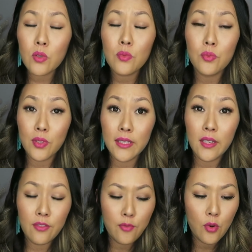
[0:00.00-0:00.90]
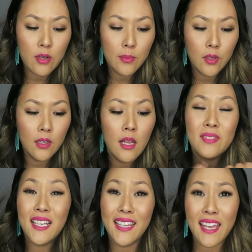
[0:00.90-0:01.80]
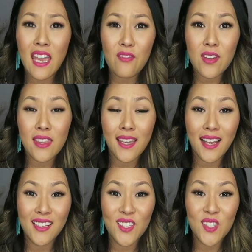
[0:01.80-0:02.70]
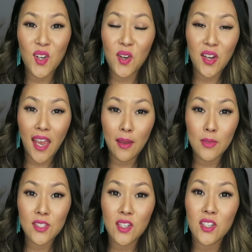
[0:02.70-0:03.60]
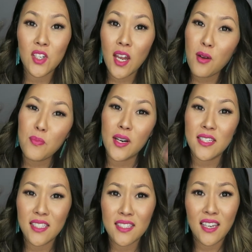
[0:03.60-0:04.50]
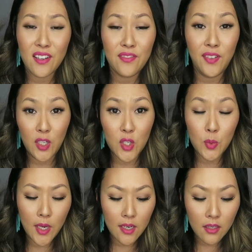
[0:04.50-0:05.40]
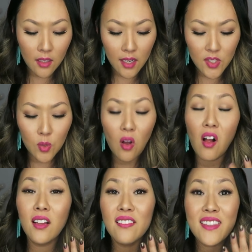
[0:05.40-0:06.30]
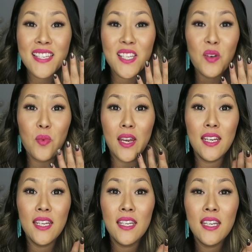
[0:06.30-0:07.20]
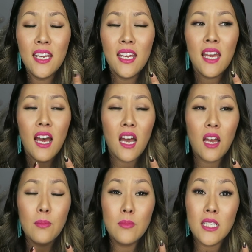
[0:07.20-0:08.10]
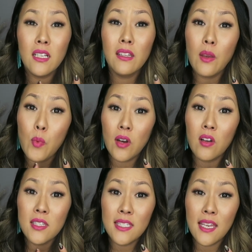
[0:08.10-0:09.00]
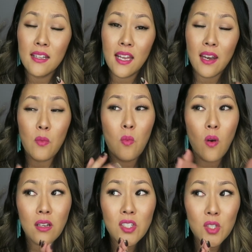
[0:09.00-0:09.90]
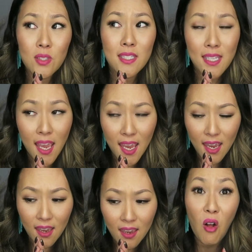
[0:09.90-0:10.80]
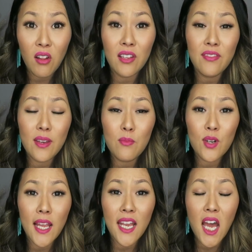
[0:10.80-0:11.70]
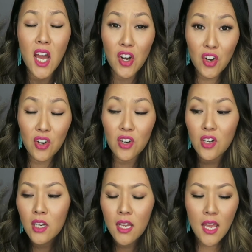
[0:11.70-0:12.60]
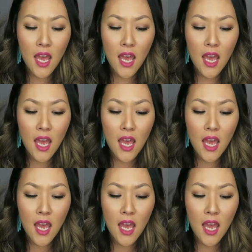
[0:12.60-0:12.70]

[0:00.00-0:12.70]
were really affordable. Like everything else on Amazon, you know how prices kind of fluctuate a lot? So all of these I waited um, till they went on sale and I want to say all of them were like under